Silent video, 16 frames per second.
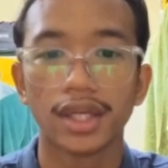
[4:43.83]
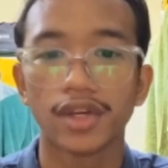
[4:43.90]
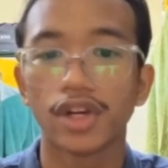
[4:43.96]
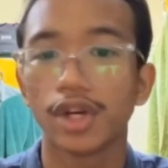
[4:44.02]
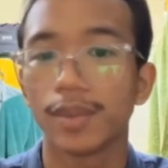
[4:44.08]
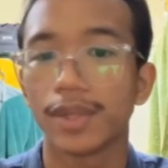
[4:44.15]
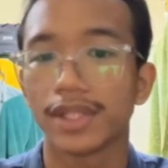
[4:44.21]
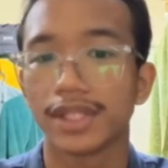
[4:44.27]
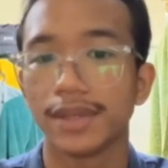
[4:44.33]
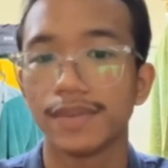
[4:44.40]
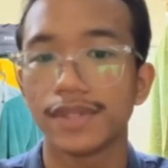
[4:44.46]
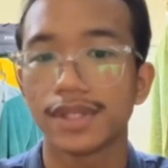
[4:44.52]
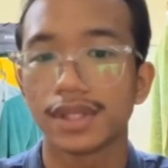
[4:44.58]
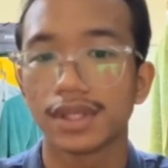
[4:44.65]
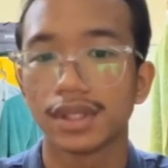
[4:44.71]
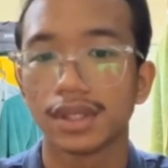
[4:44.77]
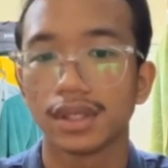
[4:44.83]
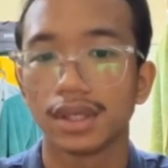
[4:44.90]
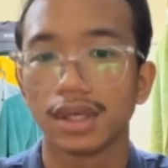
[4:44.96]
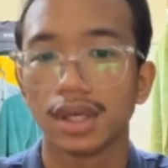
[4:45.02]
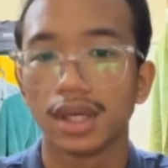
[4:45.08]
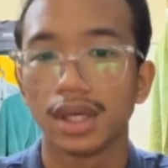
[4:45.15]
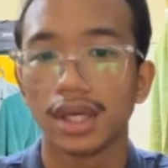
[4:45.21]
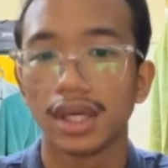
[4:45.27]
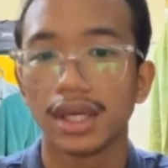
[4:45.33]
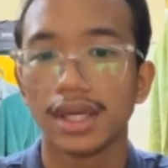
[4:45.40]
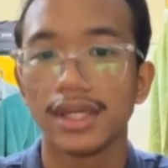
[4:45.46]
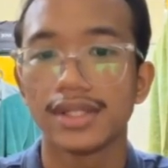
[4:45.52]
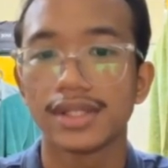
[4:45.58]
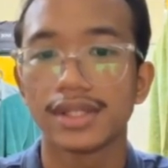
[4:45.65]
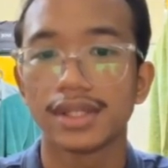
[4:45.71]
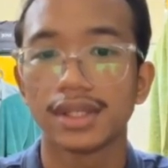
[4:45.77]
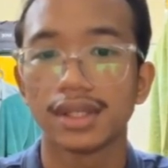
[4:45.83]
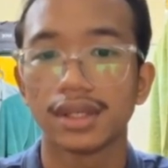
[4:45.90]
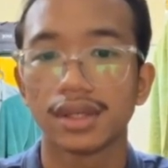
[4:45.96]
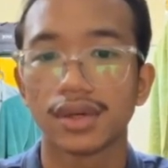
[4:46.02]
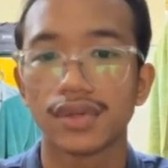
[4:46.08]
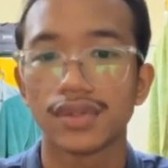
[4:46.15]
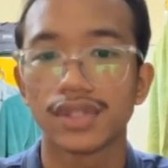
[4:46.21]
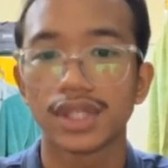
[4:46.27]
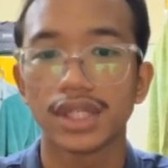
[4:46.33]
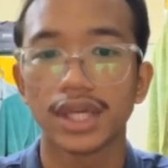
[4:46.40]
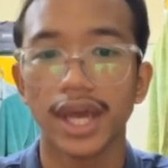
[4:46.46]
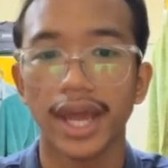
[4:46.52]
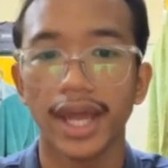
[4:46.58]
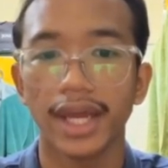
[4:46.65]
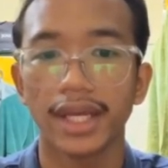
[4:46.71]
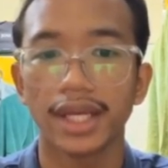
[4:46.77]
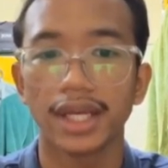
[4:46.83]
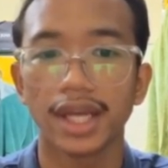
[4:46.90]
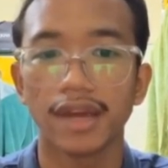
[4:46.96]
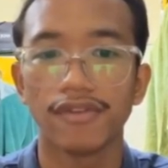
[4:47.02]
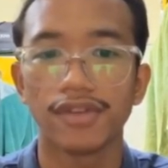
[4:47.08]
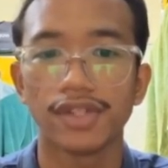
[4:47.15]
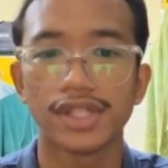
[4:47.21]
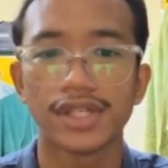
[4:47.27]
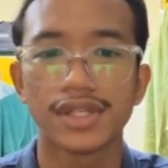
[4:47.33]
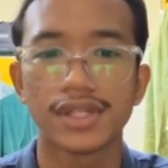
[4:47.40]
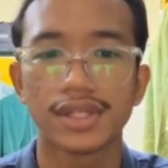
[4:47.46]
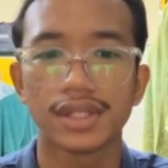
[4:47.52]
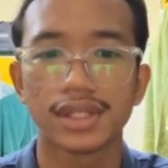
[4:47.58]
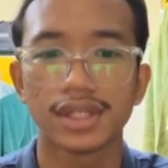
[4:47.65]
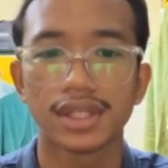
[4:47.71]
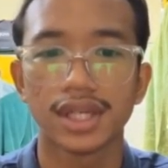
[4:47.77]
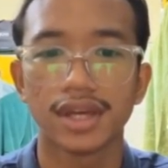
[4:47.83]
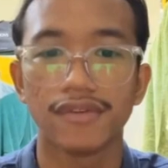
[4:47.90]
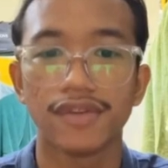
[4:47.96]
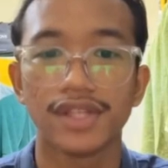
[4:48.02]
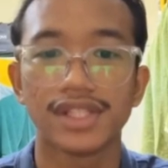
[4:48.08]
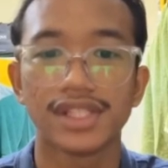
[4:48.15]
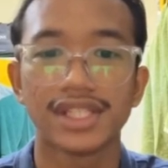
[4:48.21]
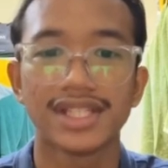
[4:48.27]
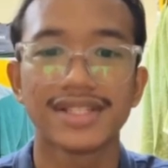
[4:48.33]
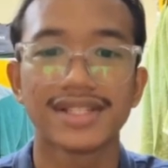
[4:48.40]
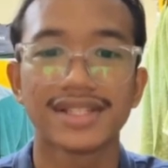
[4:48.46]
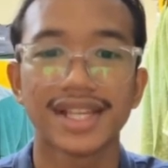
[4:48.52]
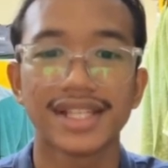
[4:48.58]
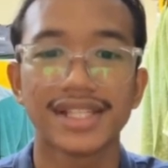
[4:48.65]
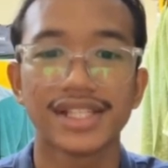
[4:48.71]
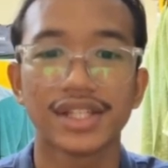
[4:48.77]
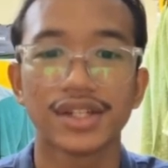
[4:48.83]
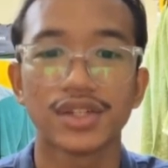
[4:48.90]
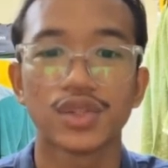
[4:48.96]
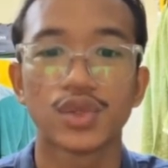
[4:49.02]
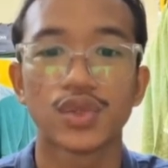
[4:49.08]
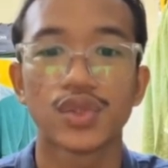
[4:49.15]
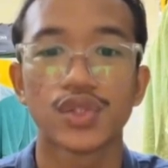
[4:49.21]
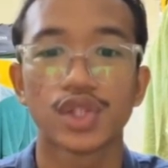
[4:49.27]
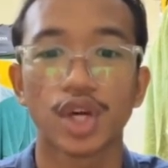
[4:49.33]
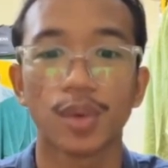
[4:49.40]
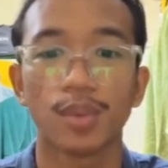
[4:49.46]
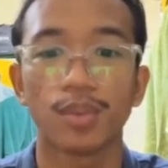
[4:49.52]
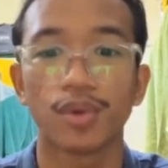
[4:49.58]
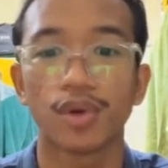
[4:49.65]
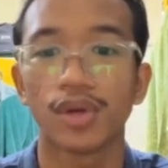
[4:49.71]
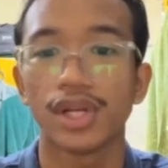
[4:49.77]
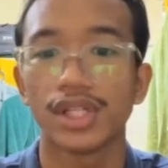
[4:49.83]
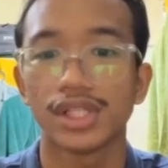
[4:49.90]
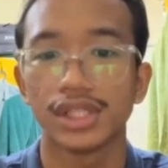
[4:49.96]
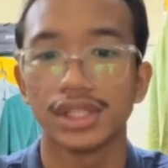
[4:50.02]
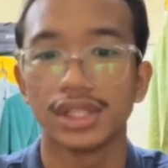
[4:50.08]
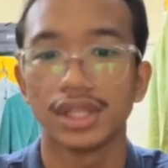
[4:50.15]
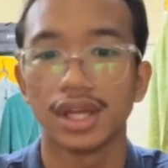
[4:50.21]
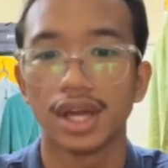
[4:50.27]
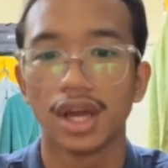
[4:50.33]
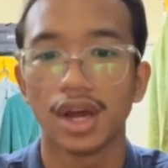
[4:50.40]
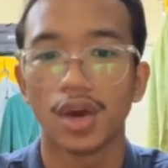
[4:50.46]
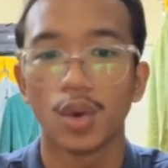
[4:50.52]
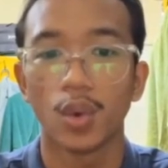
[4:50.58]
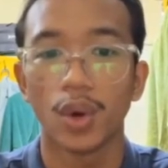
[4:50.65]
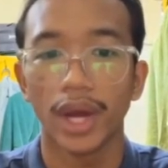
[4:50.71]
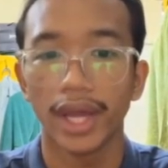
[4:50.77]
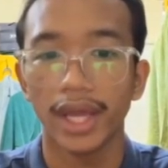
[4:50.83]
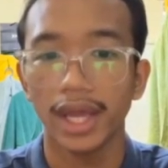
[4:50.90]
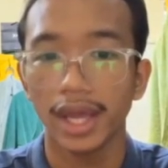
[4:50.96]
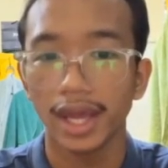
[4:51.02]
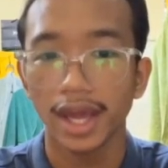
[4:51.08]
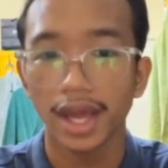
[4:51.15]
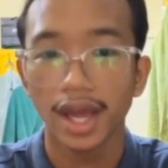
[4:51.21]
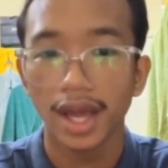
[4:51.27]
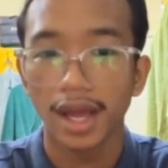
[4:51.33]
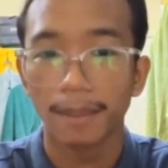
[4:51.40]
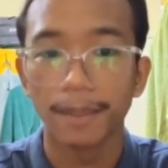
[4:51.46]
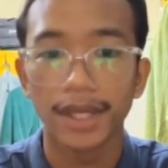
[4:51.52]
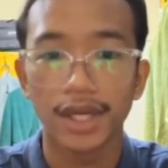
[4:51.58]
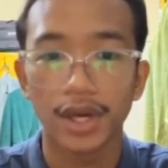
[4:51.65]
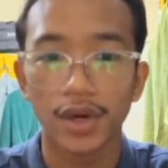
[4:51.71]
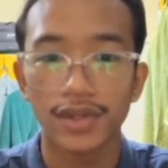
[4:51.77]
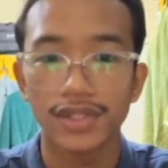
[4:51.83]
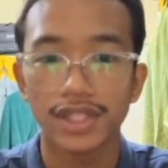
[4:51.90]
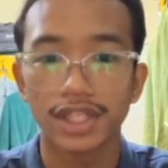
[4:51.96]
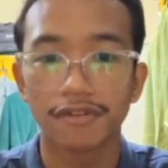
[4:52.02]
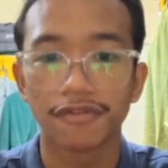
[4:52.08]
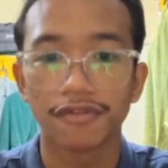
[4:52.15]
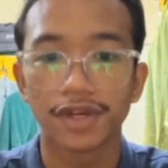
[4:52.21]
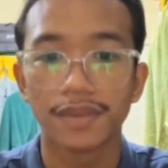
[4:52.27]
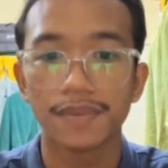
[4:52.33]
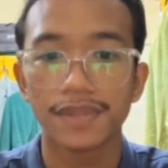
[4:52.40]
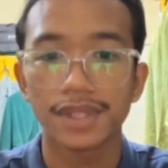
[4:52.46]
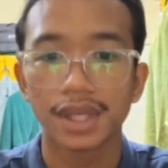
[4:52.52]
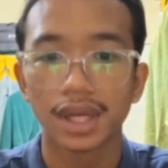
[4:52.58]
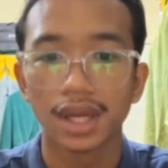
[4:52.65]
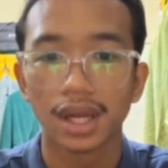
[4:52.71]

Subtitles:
economic terms, is considered an efficient stage to stop production. Why? Because the firms